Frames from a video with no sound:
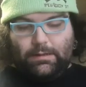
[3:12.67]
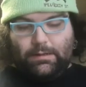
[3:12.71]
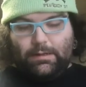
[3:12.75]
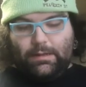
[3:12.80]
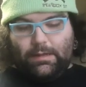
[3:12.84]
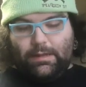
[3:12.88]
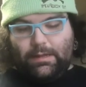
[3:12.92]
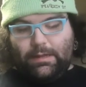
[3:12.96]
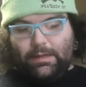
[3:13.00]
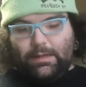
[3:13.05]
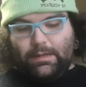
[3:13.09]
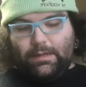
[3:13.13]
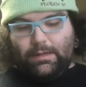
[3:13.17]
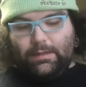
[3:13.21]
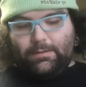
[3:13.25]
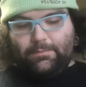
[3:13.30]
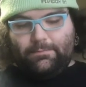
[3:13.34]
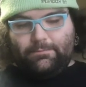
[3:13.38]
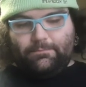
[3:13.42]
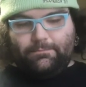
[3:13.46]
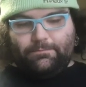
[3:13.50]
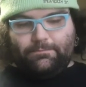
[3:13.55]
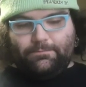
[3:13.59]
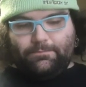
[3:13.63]

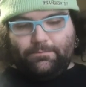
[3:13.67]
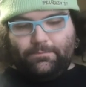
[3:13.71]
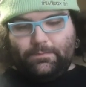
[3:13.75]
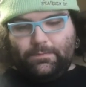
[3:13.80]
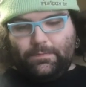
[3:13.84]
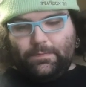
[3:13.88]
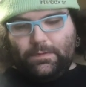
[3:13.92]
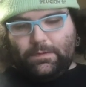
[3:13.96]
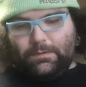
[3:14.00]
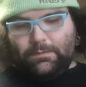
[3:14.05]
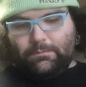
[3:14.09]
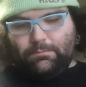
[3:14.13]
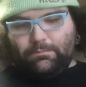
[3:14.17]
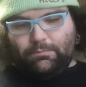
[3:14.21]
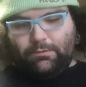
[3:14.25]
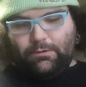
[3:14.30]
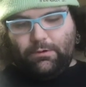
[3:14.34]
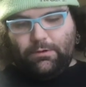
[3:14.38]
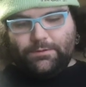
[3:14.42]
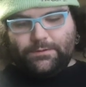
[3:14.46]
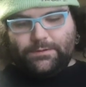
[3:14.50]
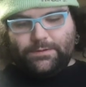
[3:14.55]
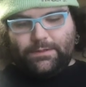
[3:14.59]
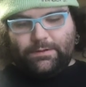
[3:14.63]
um,
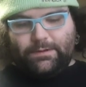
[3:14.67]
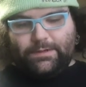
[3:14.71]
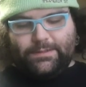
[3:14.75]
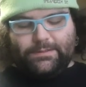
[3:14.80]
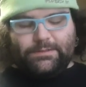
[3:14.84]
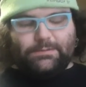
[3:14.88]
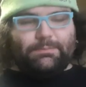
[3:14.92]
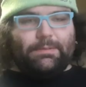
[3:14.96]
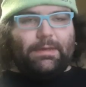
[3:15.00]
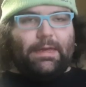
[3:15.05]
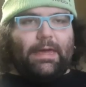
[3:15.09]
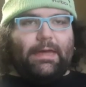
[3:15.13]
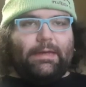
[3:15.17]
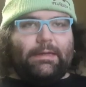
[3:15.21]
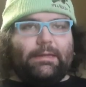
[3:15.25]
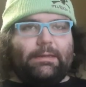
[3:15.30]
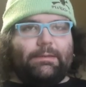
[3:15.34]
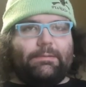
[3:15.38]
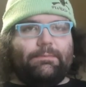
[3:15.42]
Pro Series pack